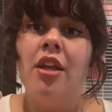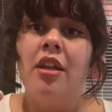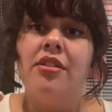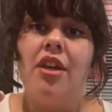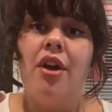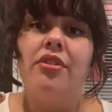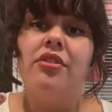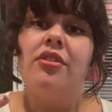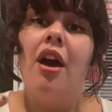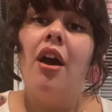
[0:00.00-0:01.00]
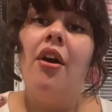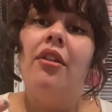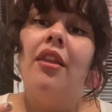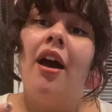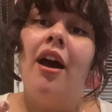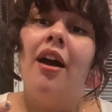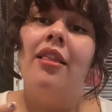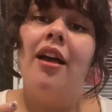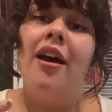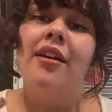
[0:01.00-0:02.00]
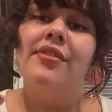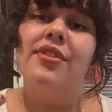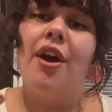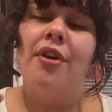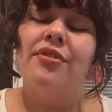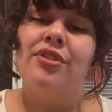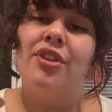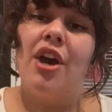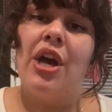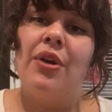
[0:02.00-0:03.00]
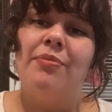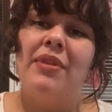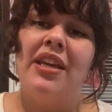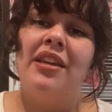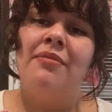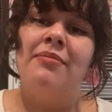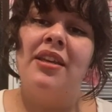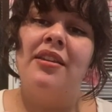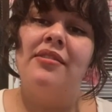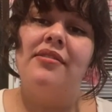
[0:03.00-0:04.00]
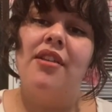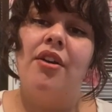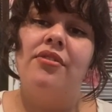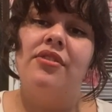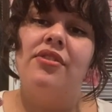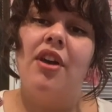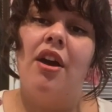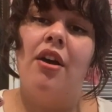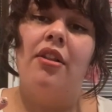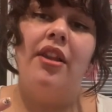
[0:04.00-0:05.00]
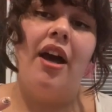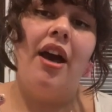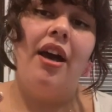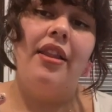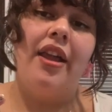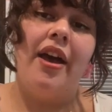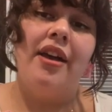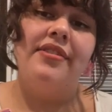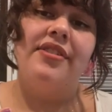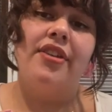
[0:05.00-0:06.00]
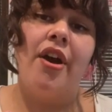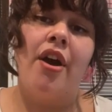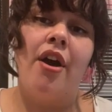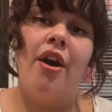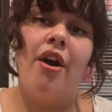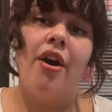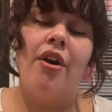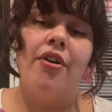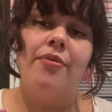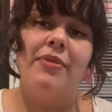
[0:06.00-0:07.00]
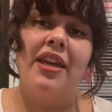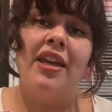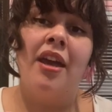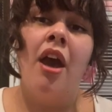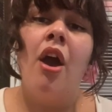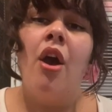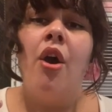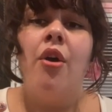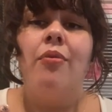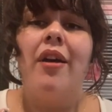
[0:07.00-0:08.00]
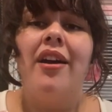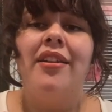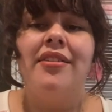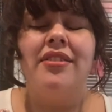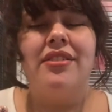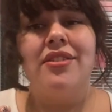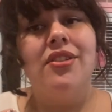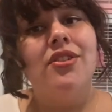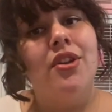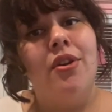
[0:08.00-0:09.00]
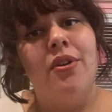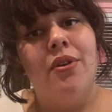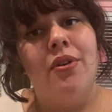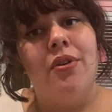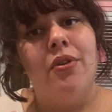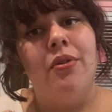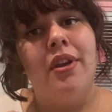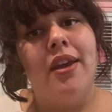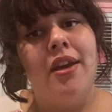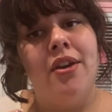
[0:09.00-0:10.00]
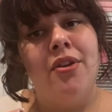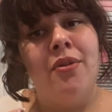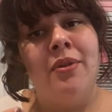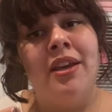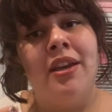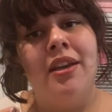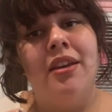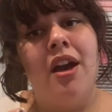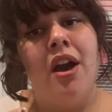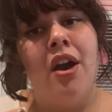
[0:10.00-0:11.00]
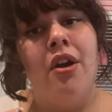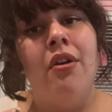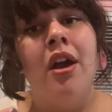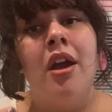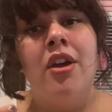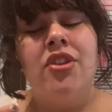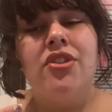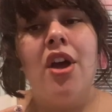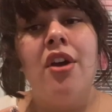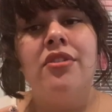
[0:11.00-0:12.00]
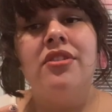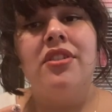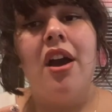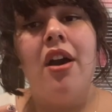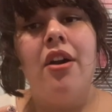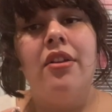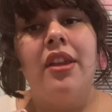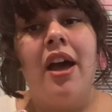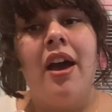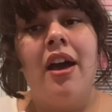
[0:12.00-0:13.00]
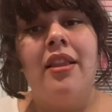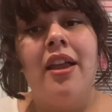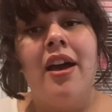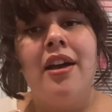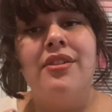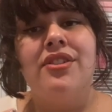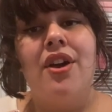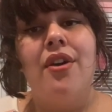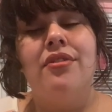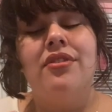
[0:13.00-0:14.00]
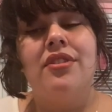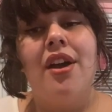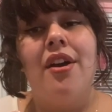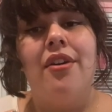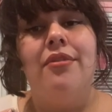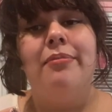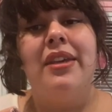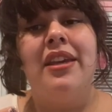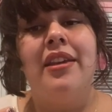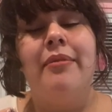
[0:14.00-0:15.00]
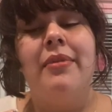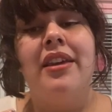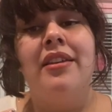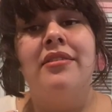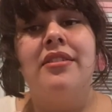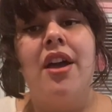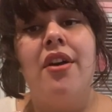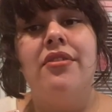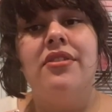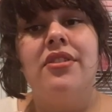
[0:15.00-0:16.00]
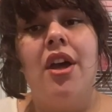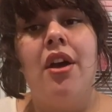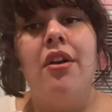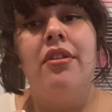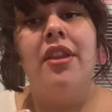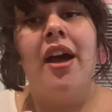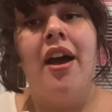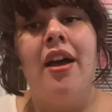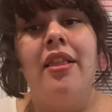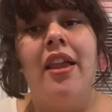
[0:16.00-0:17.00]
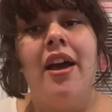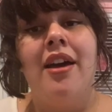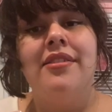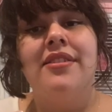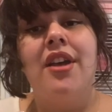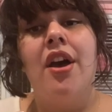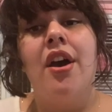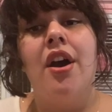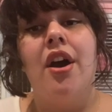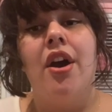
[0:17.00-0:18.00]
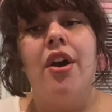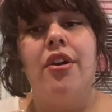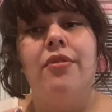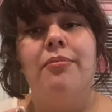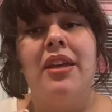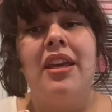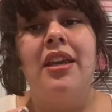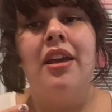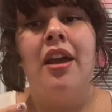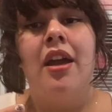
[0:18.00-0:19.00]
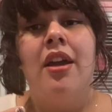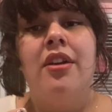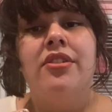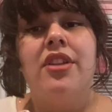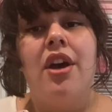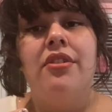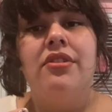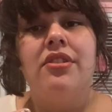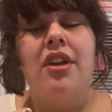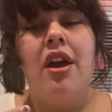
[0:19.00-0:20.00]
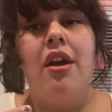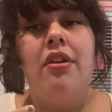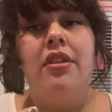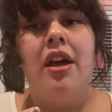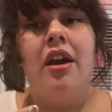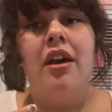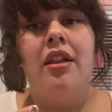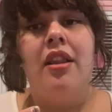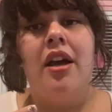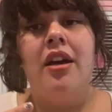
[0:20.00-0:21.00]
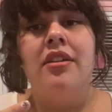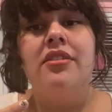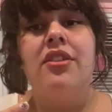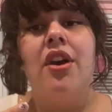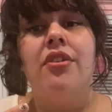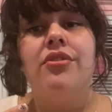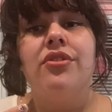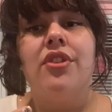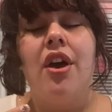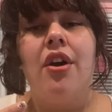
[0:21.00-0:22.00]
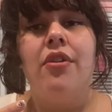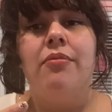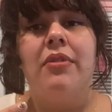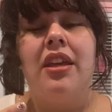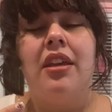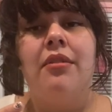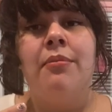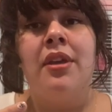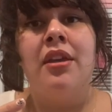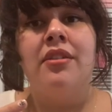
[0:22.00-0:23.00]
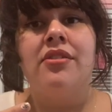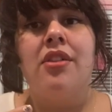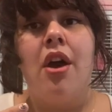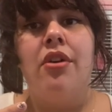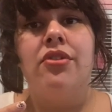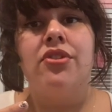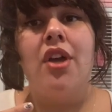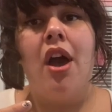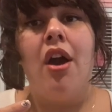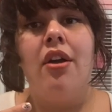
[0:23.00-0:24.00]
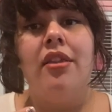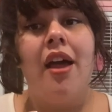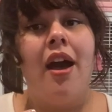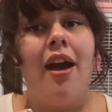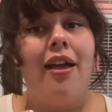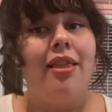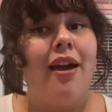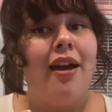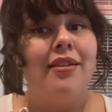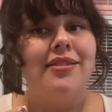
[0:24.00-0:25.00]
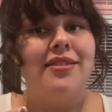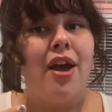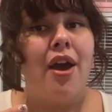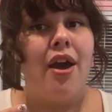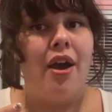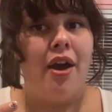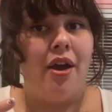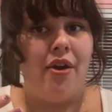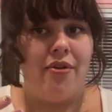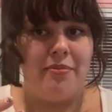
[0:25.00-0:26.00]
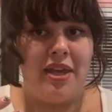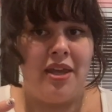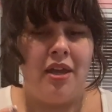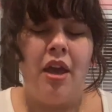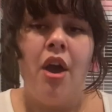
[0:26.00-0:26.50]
So, so, la, la, so, so, mi, mi, so, so, la, la, so, mi. 1, 2, here we go. So, so, la, la, so, so, mi, mi, so, so, la, la, so, mi. So, so, la, la, so, so, mi, mi, so, so, la, la, so, mi.